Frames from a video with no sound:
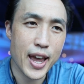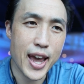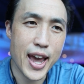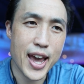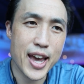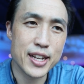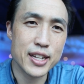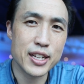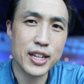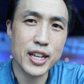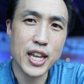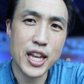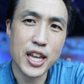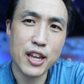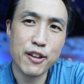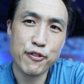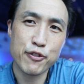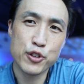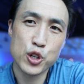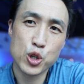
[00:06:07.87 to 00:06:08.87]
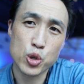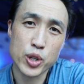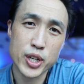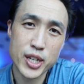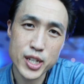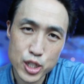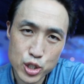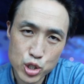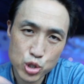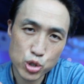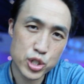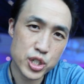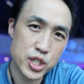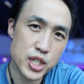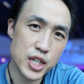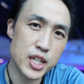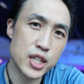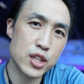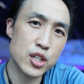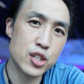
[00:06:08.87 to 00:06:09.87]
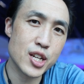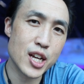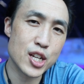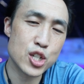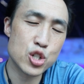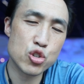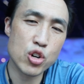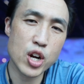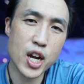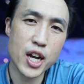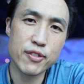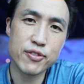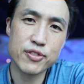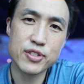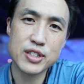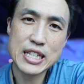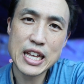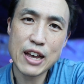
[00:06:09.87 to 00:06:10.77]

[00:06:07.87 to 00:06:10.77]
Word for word: And if you're interested in the test drive,